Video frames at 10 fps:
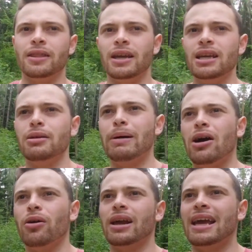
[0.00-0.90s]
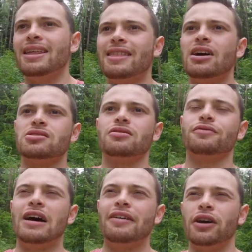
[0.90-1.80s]
they need about
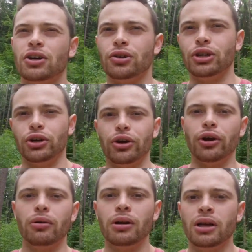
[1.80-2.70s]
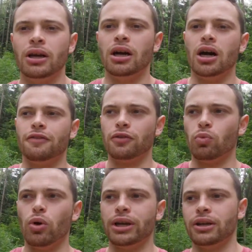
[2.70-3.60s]
8,500 euro
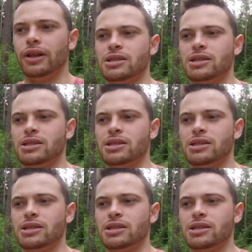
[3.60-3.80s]
for 1 year.